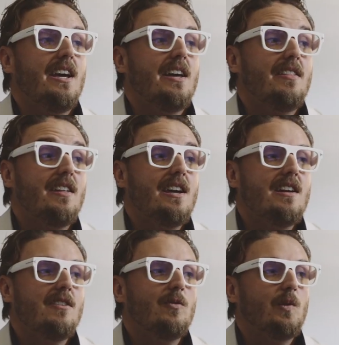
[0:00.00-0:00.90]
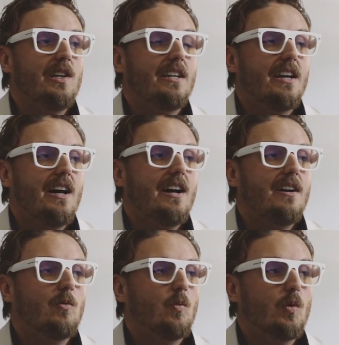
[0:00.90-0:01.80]
And then we
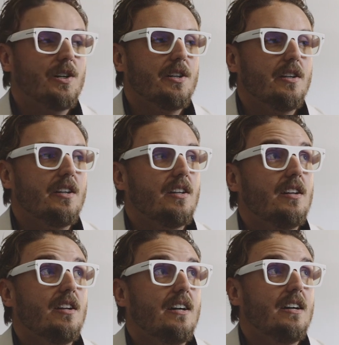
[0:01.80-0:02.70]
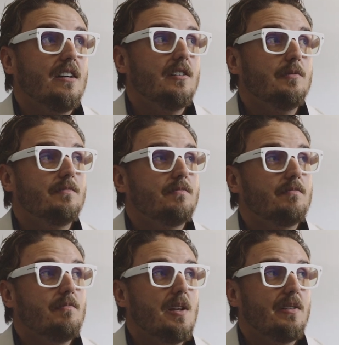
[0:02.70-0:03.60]
got word
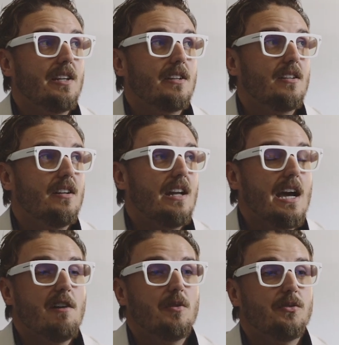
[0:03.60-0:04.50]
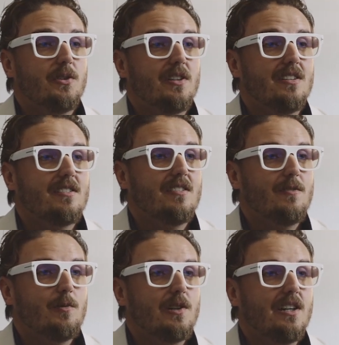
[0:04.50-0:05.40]
maybe like an hour before
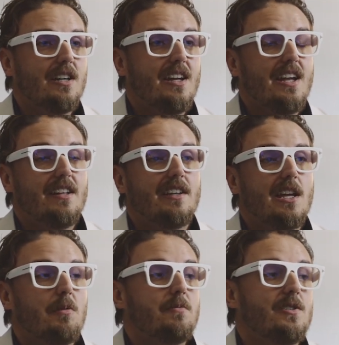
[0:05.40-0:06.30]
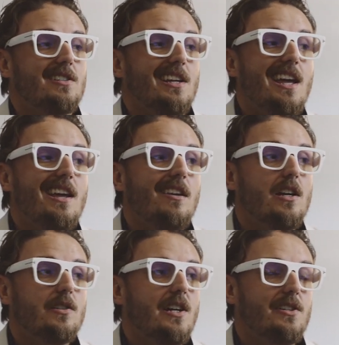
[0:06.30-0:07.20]
where Haley came up. She's like, hey, you
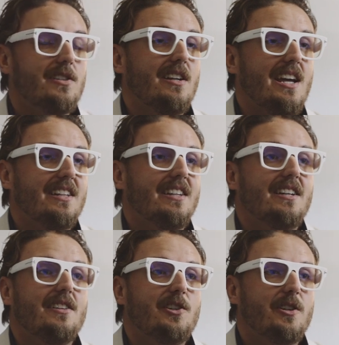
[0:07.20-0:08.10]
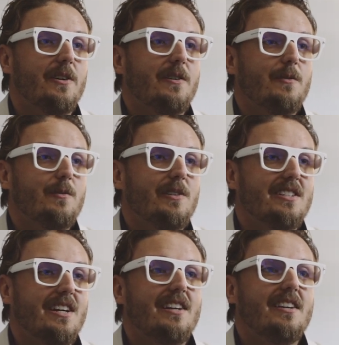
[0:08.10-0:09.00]
guys are actually gonna headline the show, we
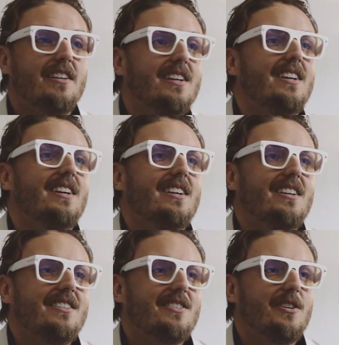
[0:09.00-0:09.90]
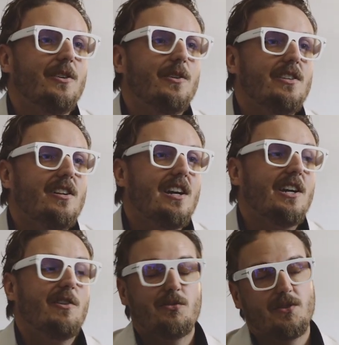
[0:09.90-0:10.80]
decided. So you're
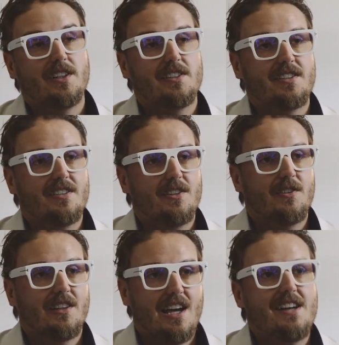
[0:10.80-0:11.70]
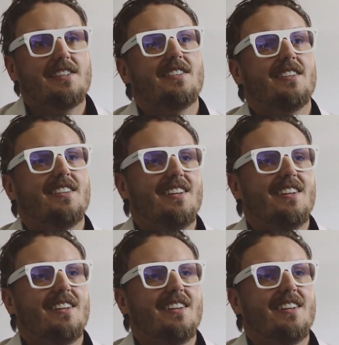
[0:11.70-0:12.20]
not going first, you're going last.